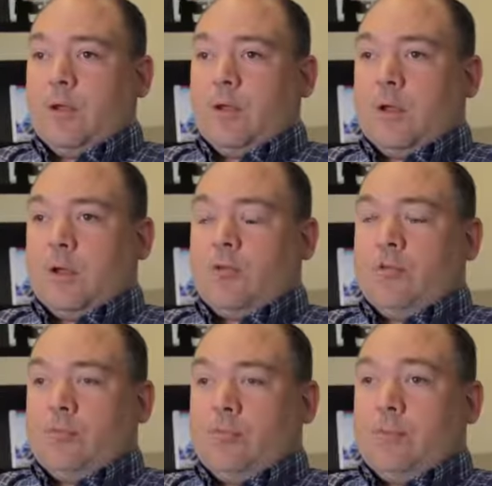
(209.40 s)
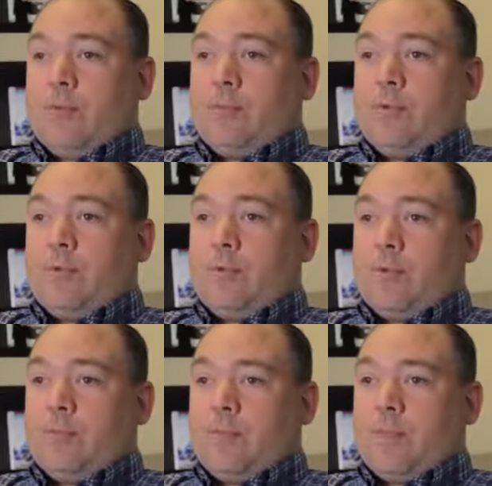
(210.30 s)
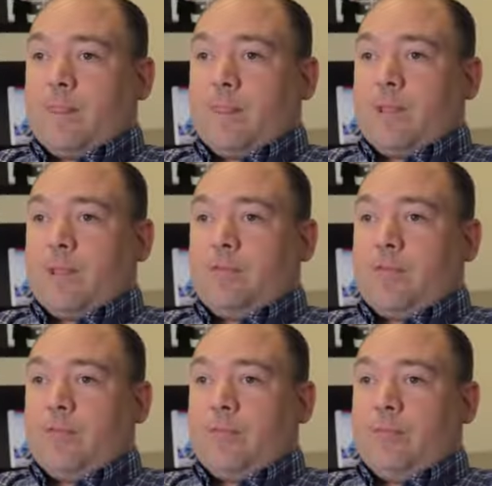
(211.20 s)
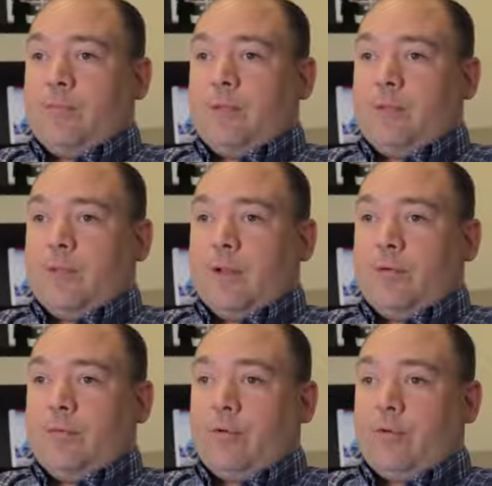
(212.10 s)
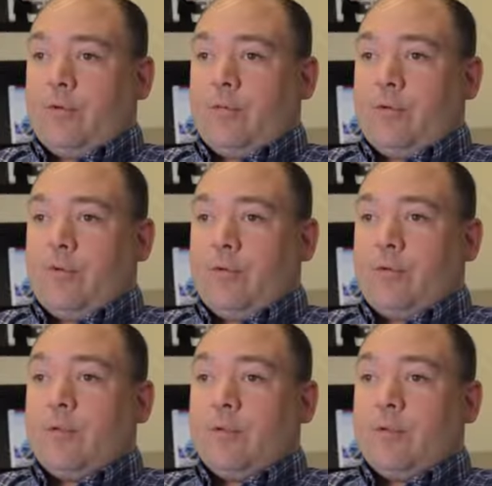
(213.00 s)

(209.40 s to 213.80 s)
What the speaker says: I couldn't remember a telephone number at all,